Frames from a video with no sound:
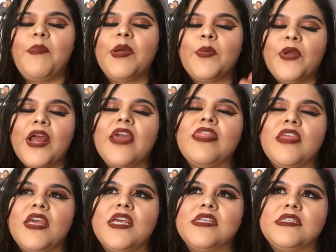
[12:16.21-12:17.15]
but what I
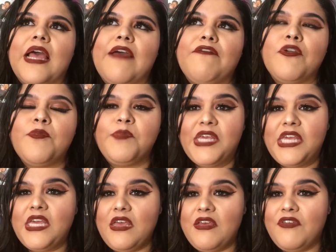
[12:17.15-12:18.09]
think is that for
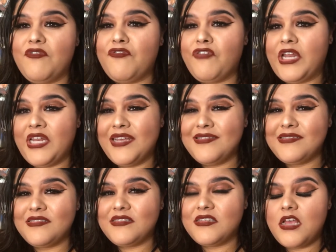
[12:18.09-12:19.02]
me,
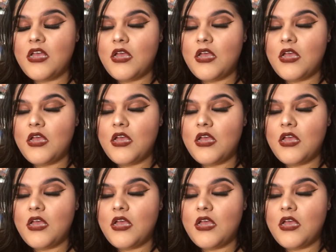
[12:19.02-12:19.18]
fitness